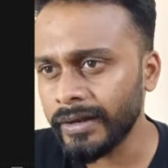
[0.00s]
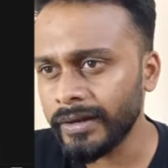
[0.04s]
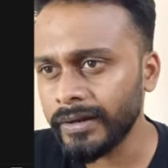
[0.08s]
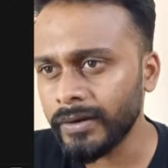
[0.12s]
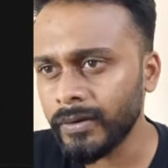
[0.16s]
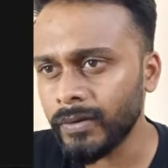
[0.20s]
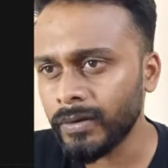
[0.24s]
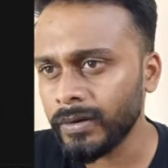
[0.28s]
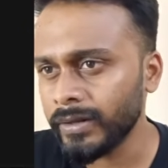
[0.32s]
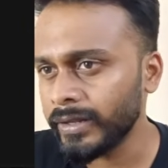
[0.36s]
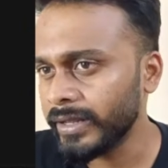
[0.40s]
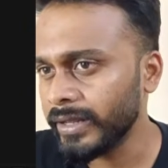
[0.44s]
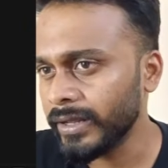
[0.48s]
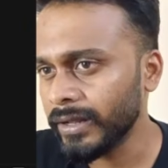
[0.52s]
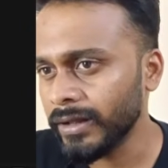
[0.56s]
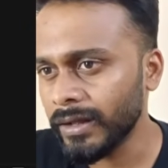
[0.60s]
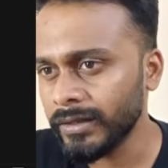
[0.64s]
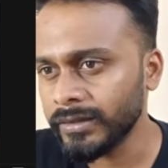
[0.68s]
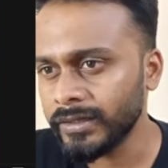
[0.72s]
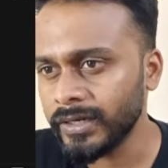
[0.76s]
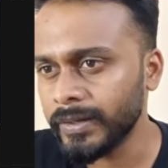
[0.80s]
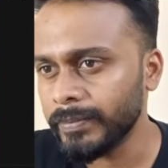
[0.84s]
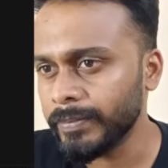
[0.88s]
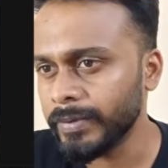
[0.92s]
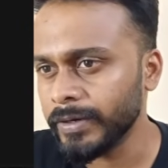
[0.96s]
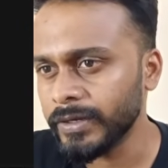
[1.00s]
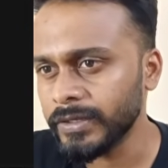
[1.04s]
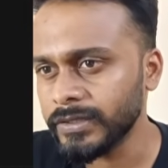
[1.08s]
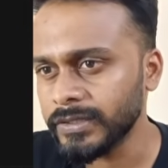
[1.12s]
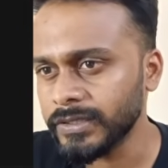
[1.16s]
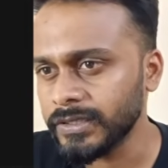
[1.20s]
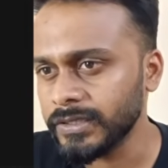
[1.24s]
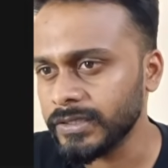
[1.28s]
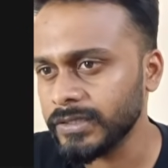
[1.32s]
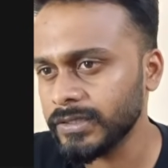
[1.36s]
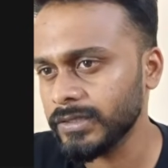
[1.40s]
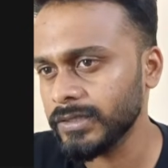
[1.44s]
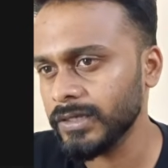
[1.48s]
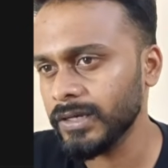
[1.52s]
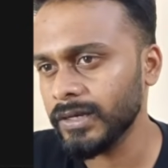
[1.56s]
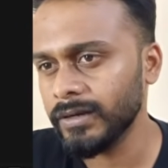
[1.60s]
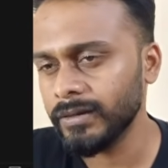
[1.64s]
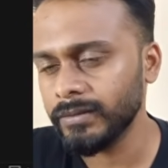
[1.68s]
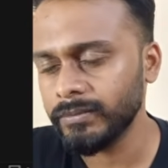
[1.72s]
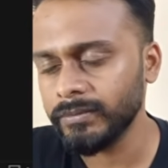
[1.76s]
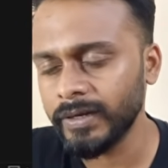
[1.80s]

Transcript: and all the other dependencies